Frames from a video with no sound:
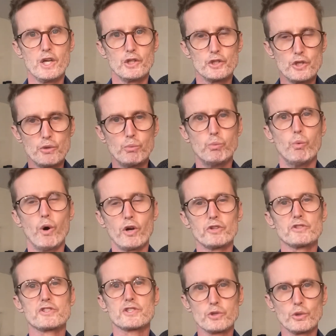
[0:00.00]
you
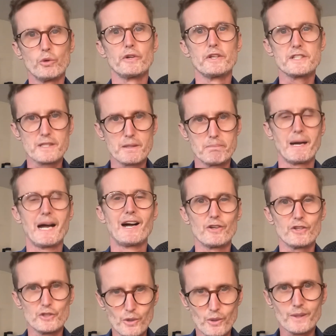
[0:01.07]
want stories
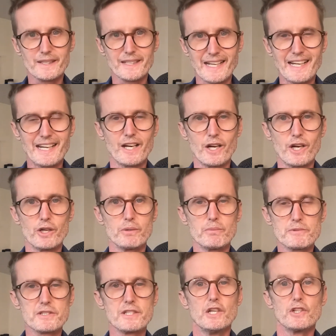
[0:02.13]
about your care
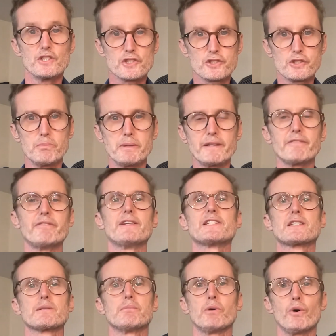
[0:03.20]
homes to be
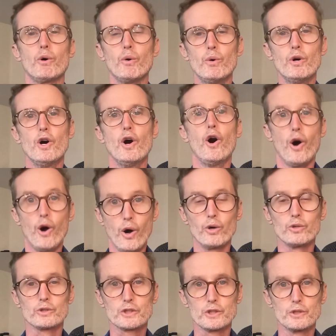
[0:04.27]
visible
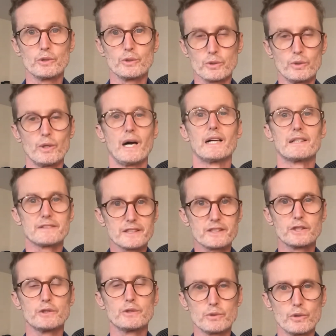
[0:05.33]
on Google under
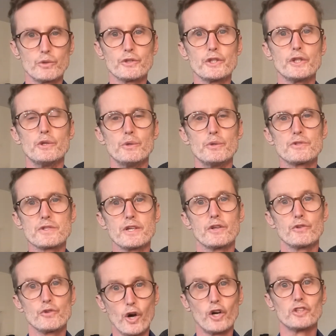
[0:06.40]
Google News,
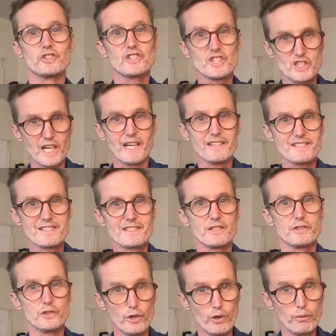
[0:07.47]
not just
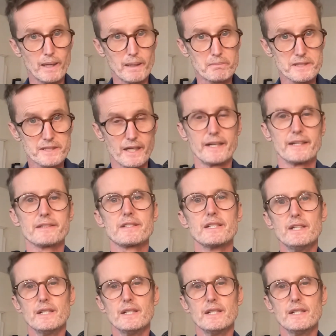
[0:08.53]
your website.